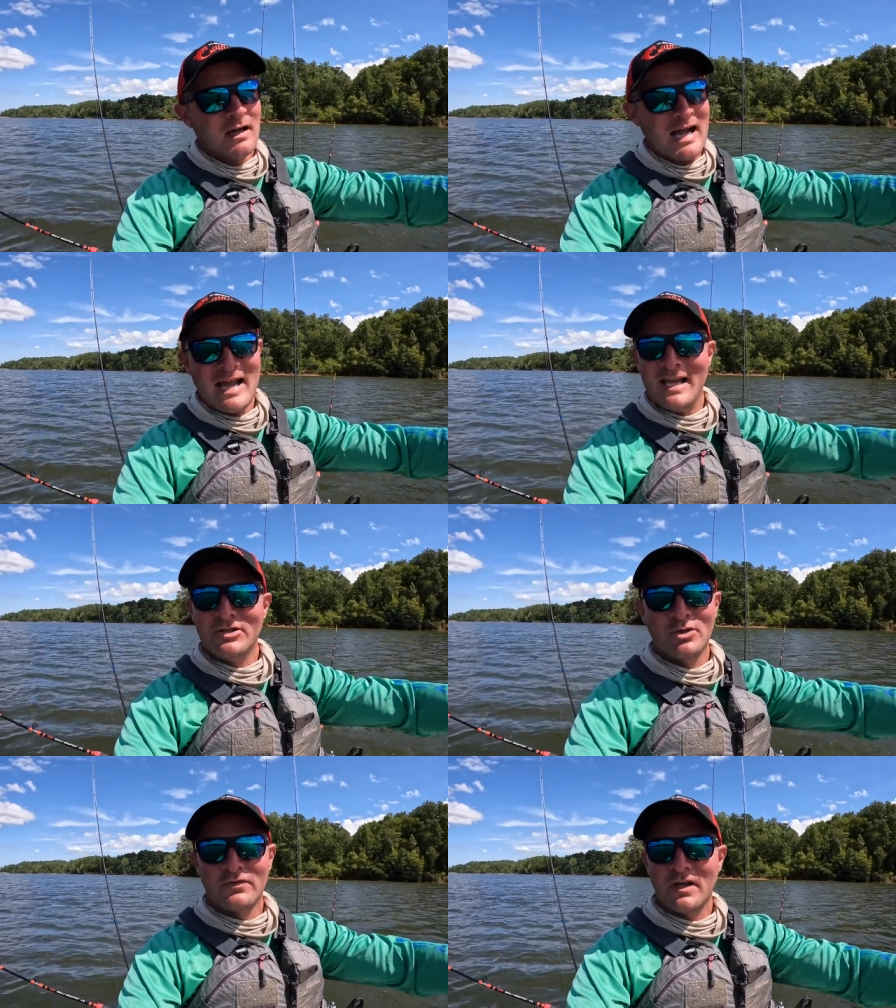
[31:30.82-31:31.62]
I had
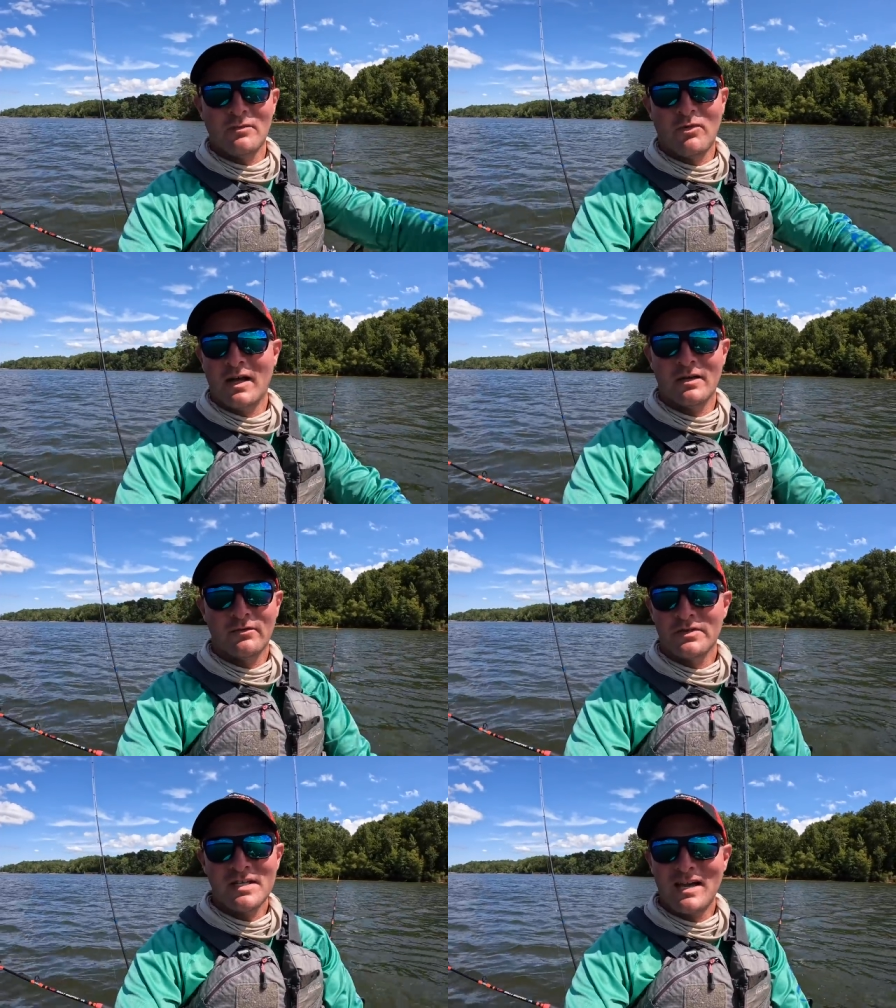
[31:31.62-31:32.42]
to have come right
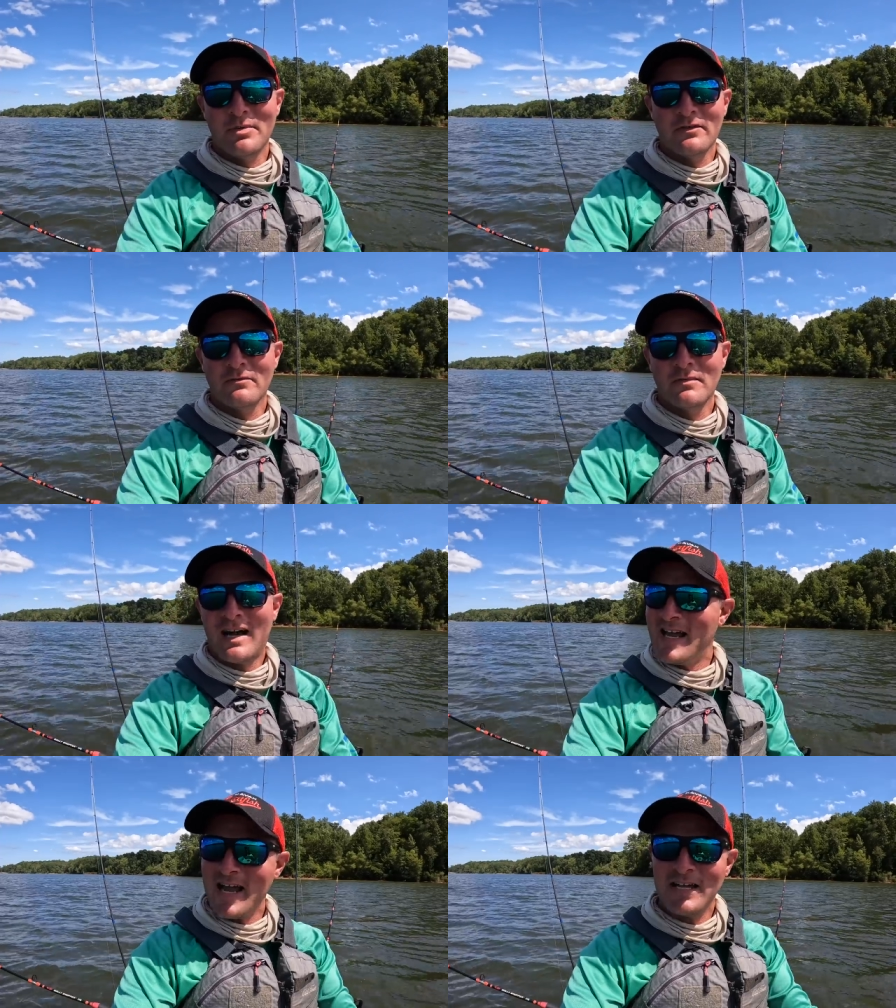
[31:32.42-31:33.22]
over the top of them.
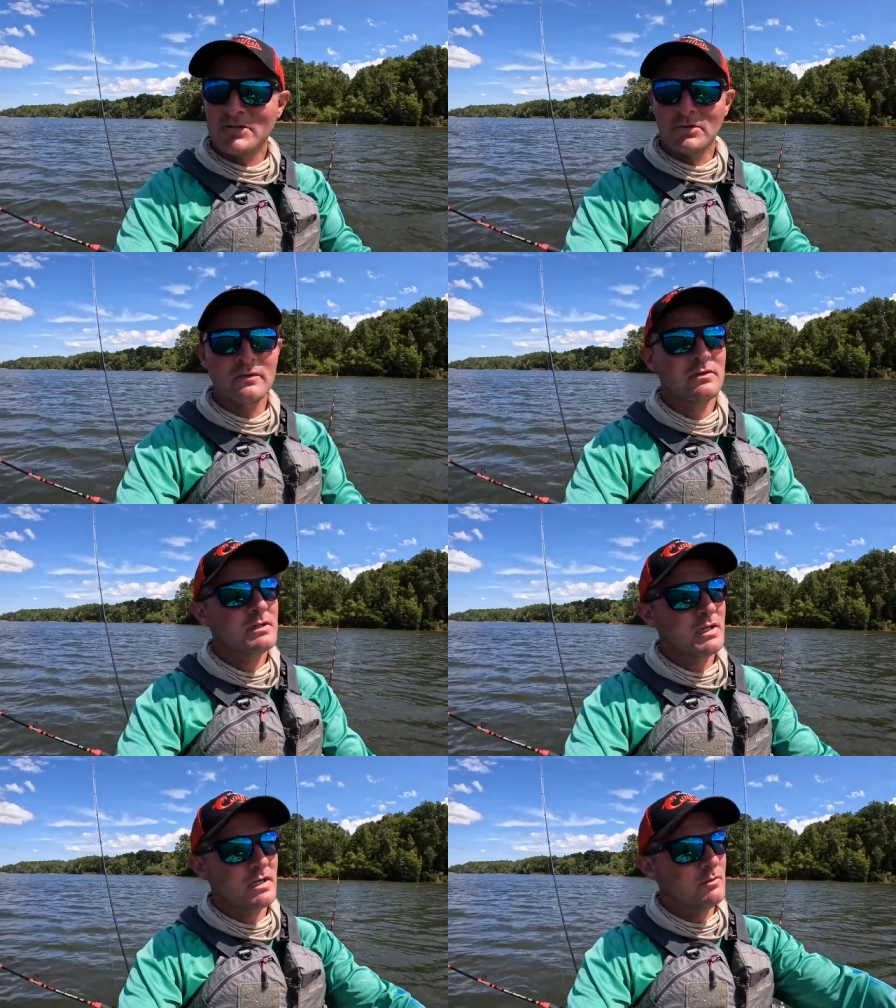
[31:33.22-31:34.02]
I had to have,
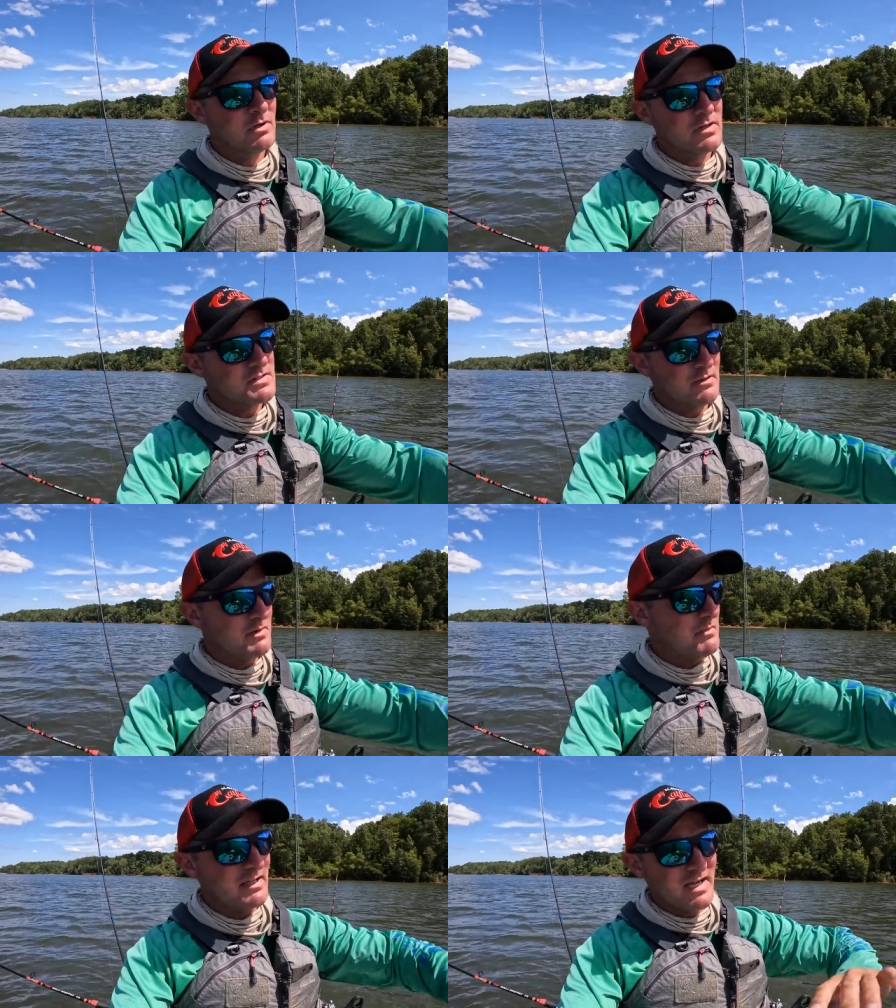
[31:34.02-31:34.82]
you know, because I
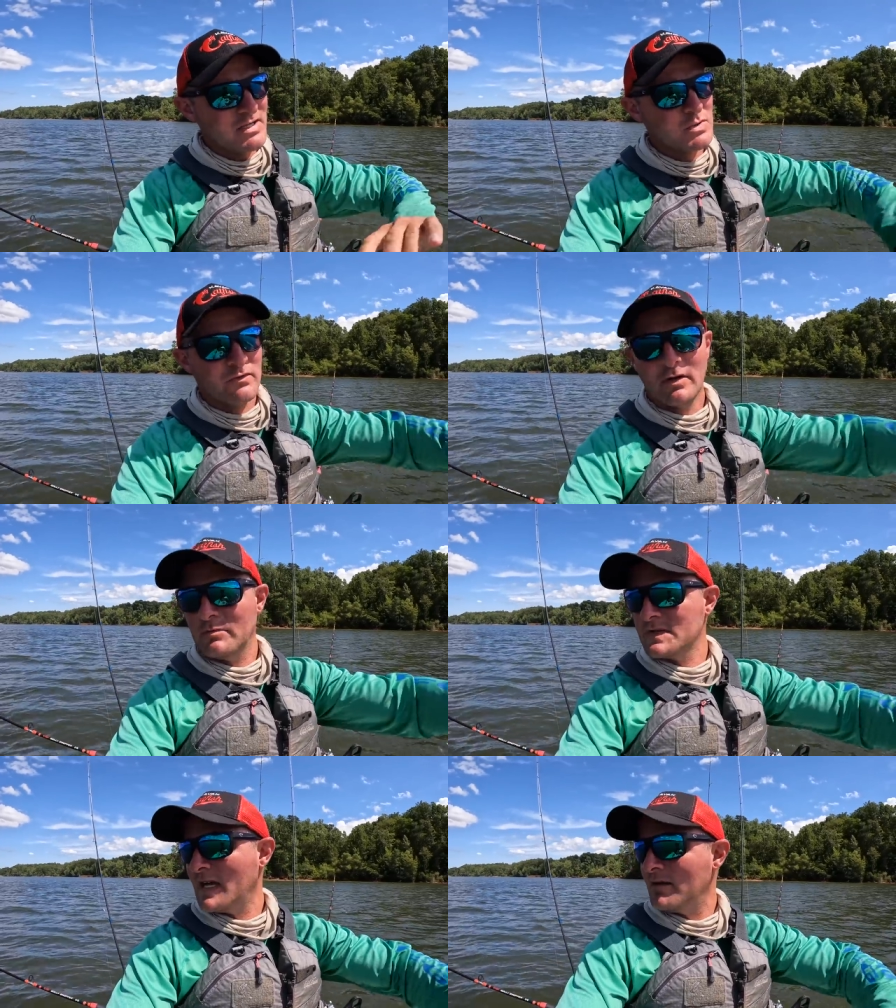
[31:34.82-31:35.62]
mean, my lines were over here
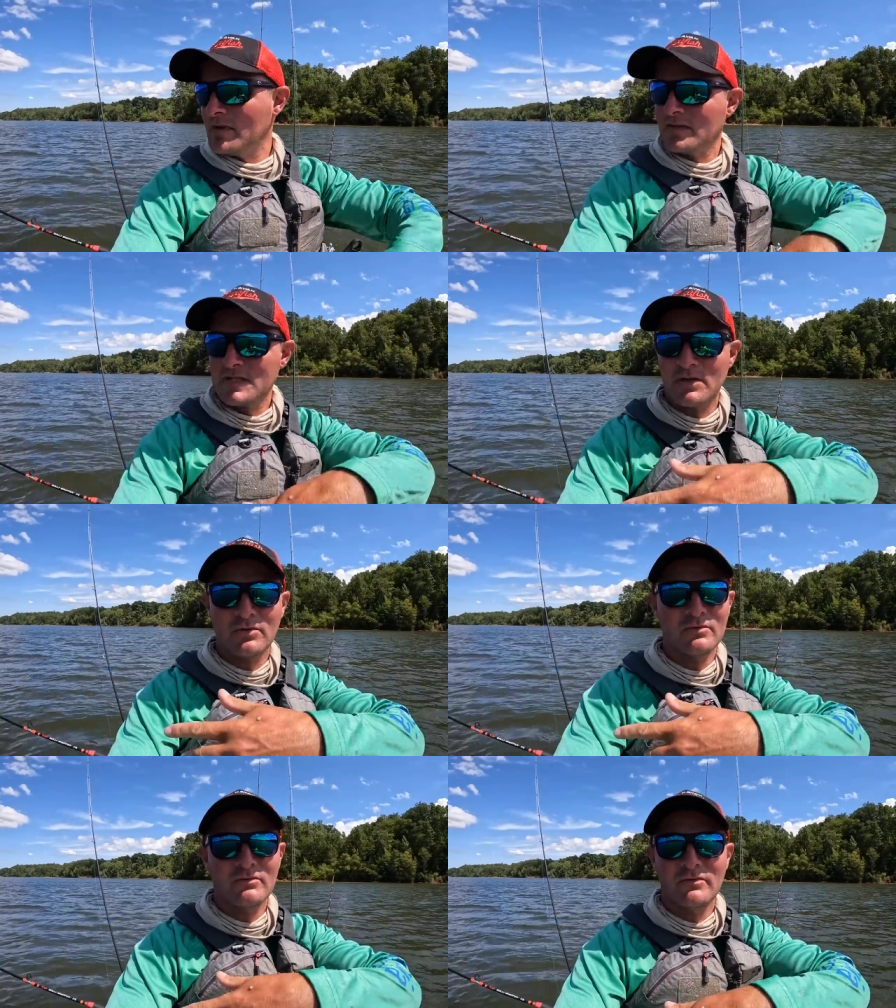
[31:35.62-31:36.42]
beside me,
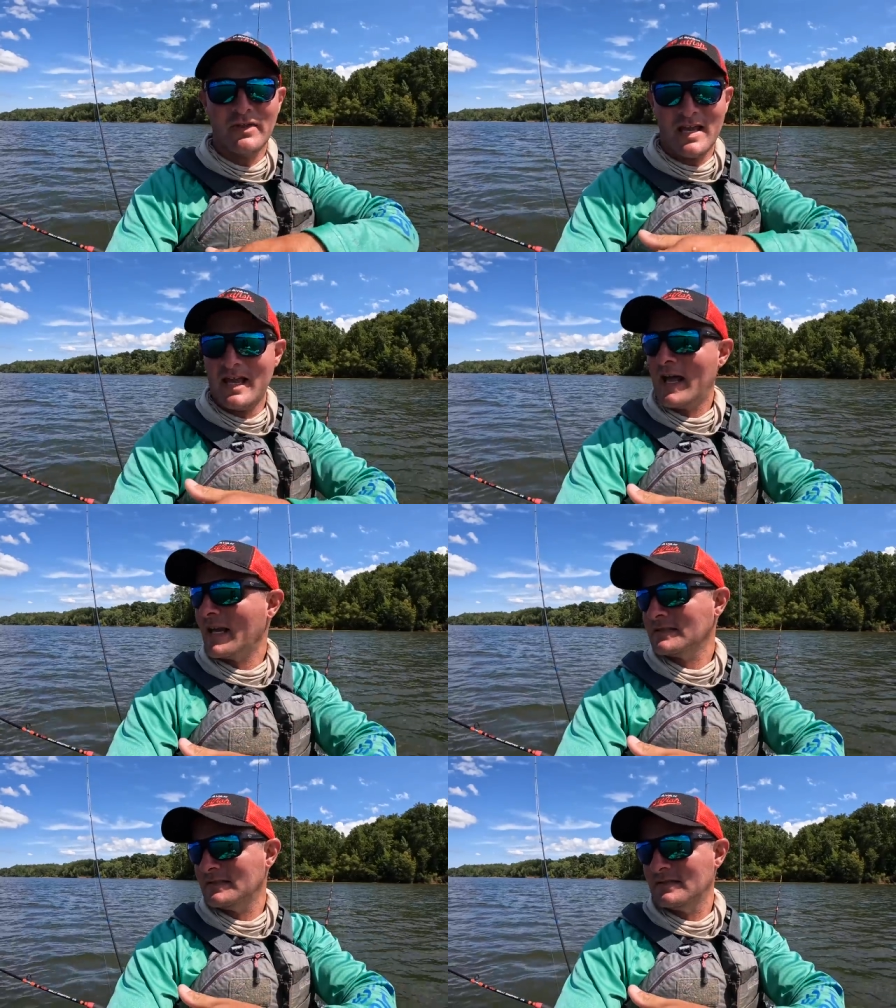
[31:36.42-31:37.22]
so they had
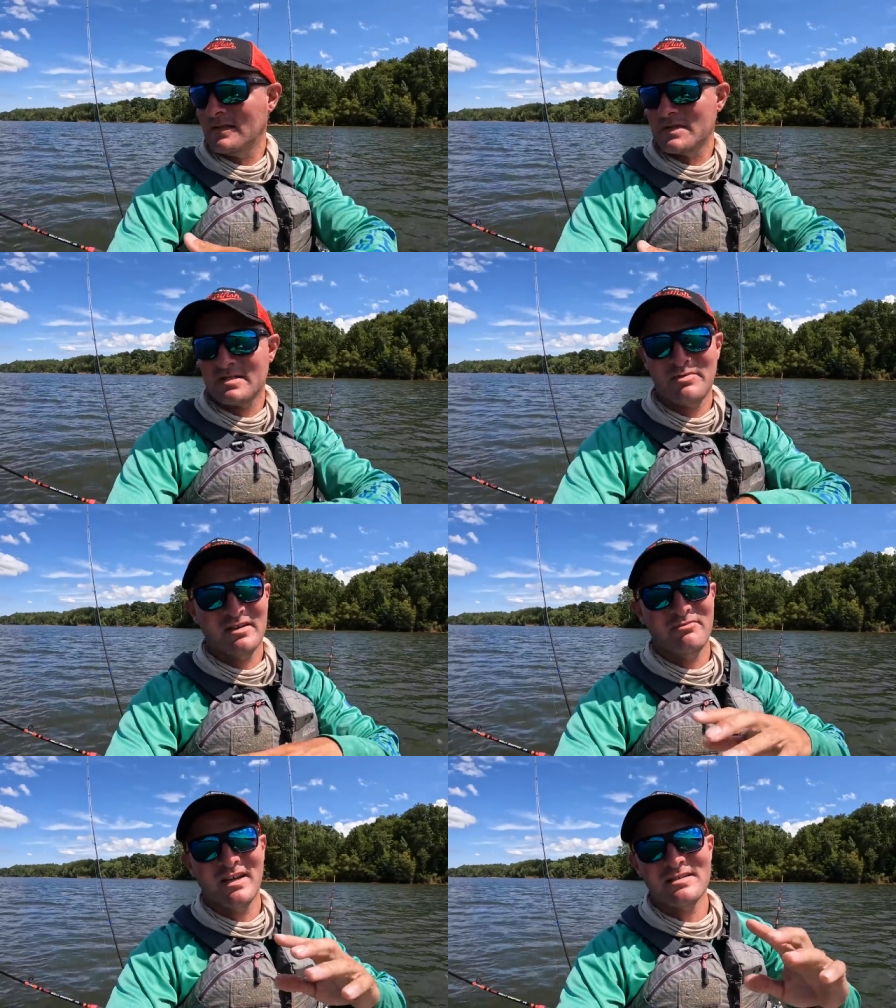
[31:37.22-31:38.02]
access to them
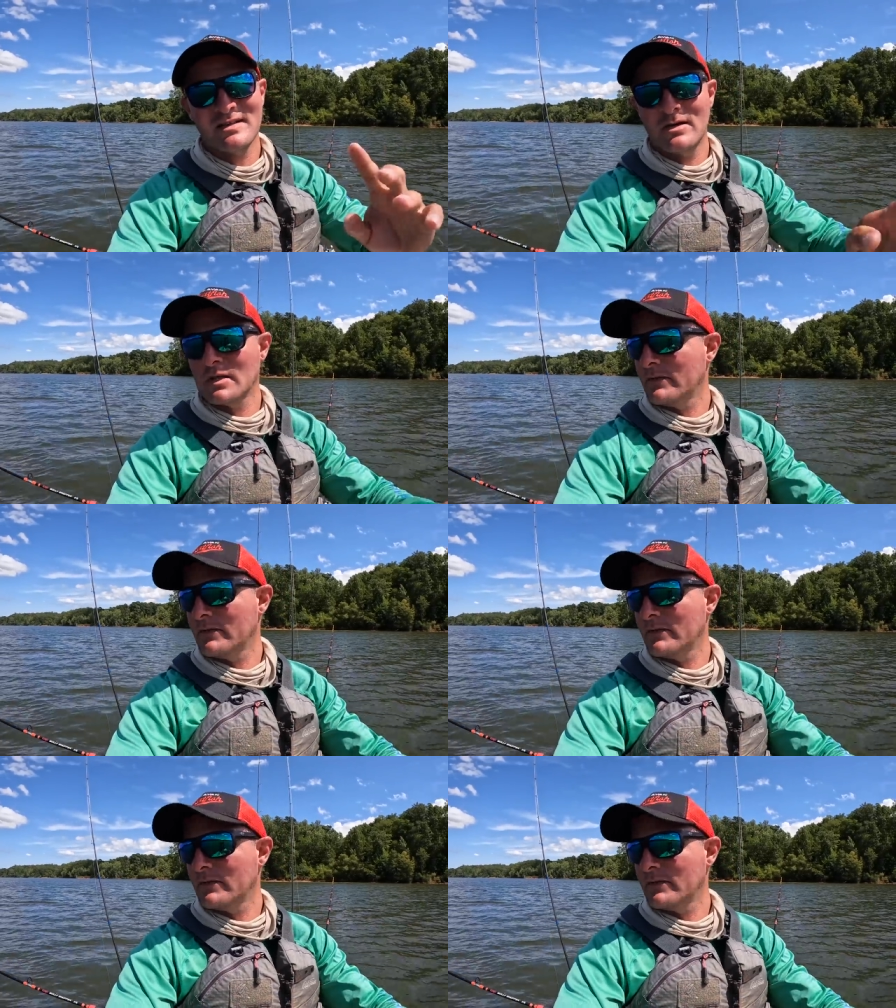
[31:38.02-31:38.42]
suspended baits. They don't